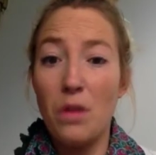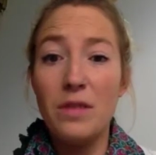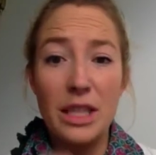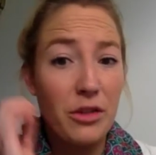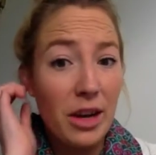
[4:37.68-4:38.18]

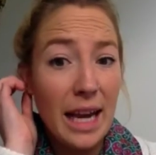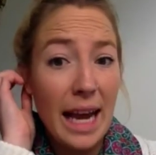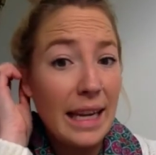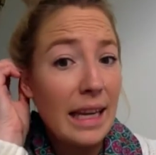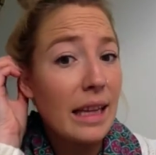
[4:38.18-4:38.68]
in
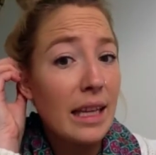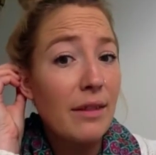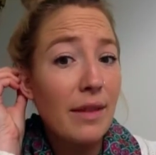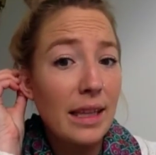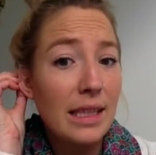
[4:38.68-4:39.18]
creating the
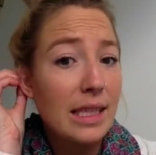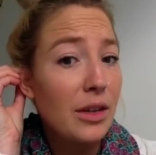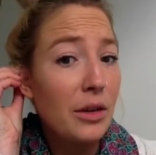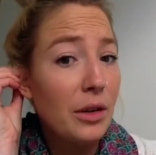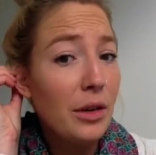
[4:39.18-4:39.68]
event's
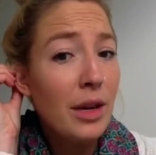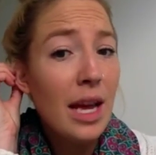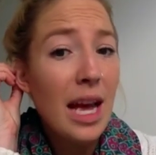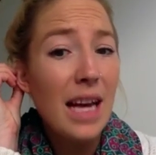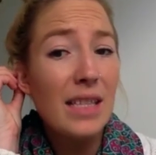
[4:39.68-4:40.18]
decor,
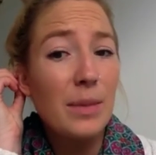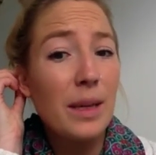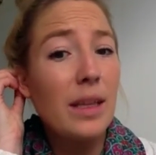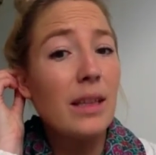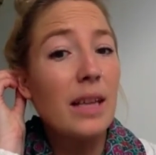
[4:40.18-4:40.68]
as
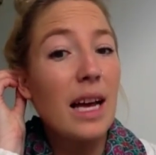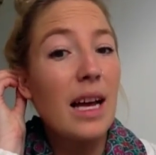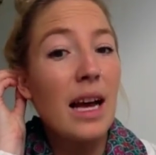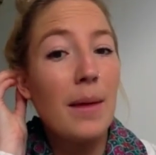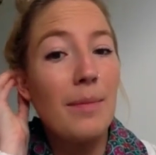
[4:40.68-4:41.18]
well
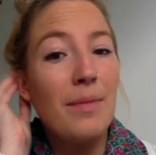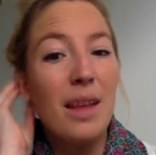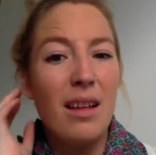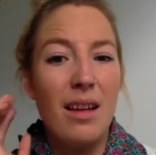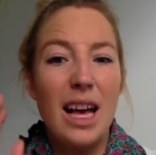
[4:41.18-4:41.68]

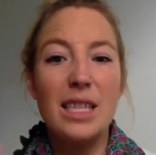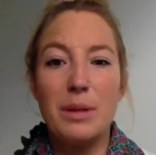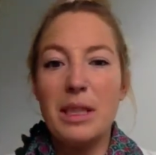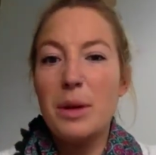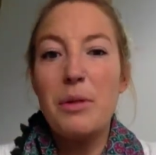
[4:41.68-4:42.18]

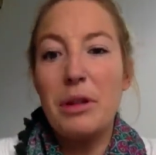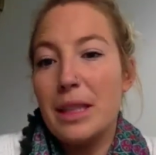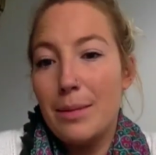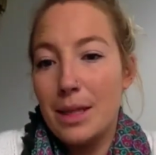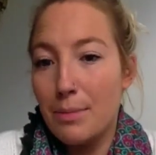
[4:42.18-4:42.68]
as we were on a
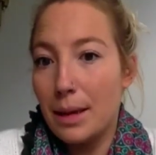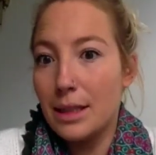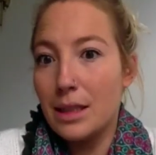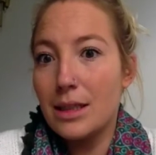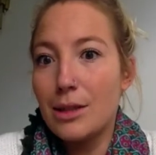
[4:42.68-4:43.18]
limited
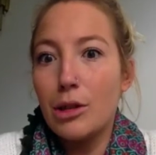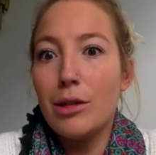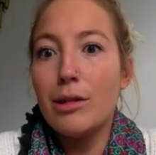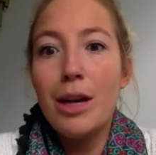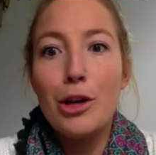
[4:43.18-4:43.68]
budget,
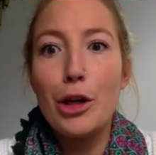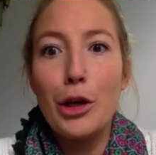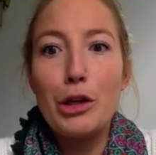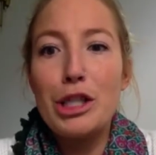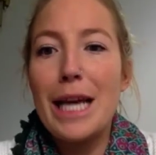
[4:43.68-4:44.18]
so
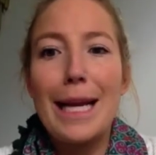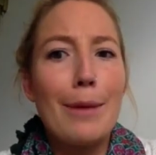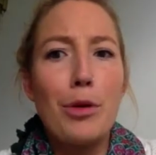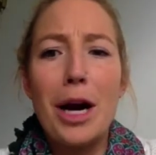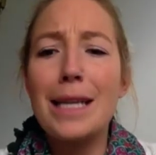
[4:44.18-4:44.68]
negotiating
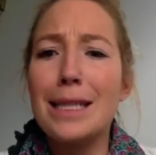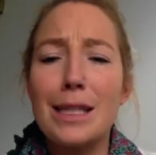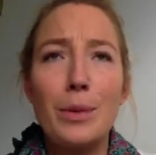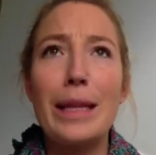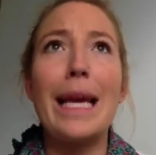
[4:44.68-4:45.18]

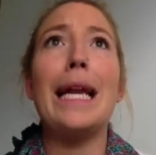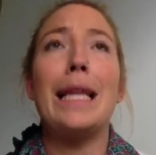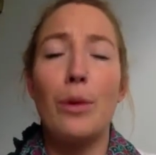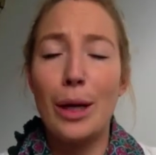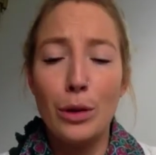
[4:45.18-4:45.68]
prices with
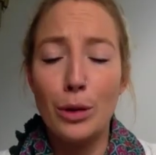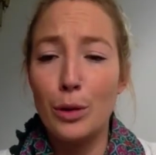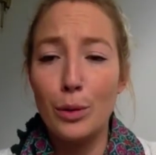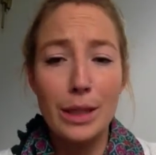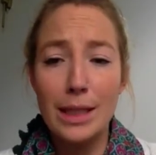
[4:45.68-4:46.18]
anything we
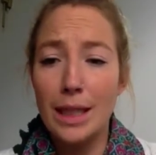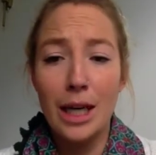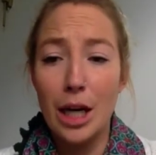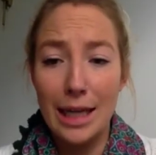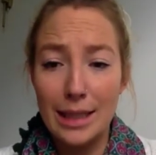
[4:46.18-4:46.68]
could was
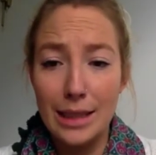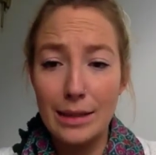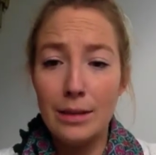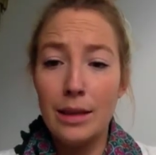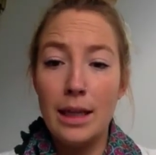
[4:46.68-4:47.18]
ideal.